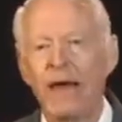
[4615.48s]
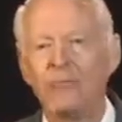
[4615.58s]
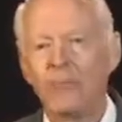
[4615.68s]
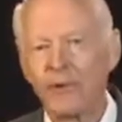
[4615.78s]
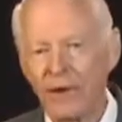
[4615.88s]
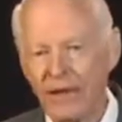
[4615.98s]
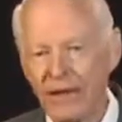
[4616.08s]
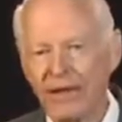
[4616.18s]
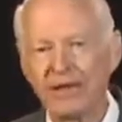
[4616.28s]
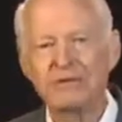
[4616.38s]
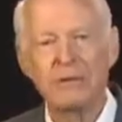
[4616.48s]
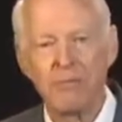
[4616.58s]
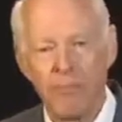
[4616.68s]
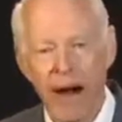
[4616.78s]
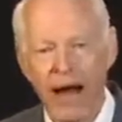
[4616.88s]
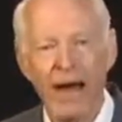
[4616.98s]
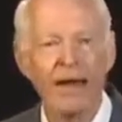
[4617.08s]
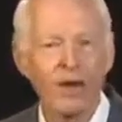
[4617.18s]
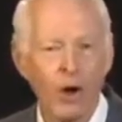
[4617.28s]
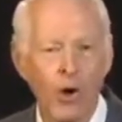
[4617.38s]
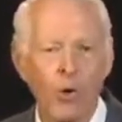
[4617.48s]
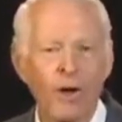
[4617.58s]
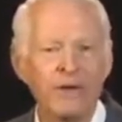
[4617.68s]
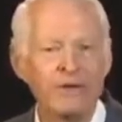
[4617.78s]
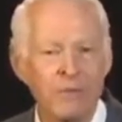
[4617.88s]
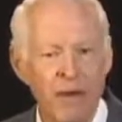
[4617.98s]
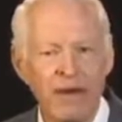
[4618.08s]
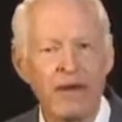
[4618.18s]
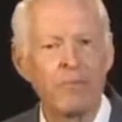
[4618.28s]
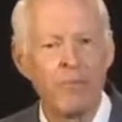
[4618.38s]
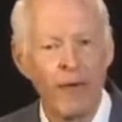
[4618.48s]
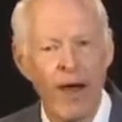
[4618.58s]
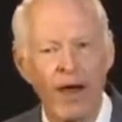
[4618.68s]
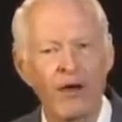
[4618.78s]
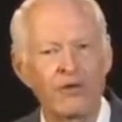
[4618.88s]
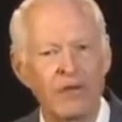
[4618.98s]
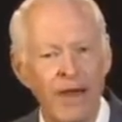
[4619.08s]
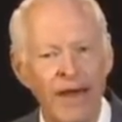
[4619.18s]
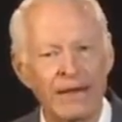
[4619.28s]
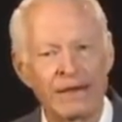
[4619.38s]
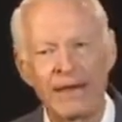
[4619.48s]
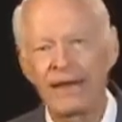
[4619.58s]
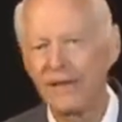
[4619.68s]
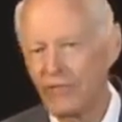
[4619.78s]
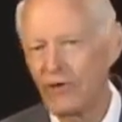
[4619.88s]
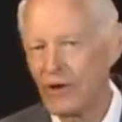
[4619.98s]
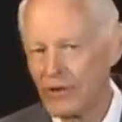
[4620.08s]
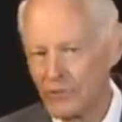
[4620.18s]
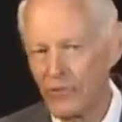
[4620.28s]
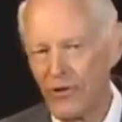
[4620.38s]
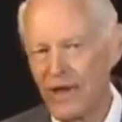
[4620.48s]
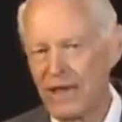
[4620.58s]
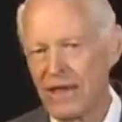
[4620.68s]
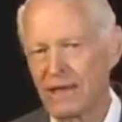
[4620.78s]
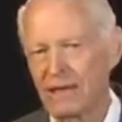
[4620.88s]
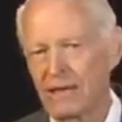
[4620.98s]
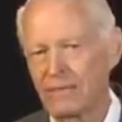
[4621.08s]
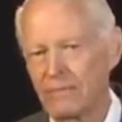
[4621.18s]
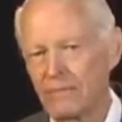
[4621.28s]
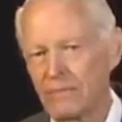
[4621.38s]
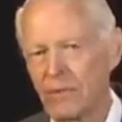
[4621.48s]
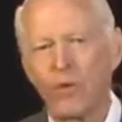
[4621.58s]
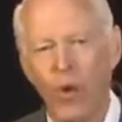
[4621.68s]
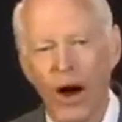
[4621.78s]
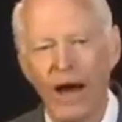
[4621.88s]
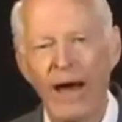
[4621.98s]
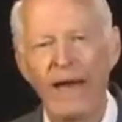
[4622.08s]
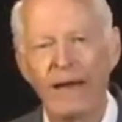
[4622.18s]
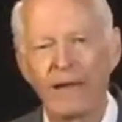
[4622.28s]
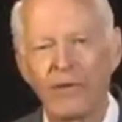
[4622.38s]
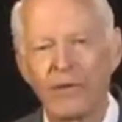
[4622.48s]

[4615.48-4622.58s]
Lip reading: and please buy coins minted prior to 1933. Why?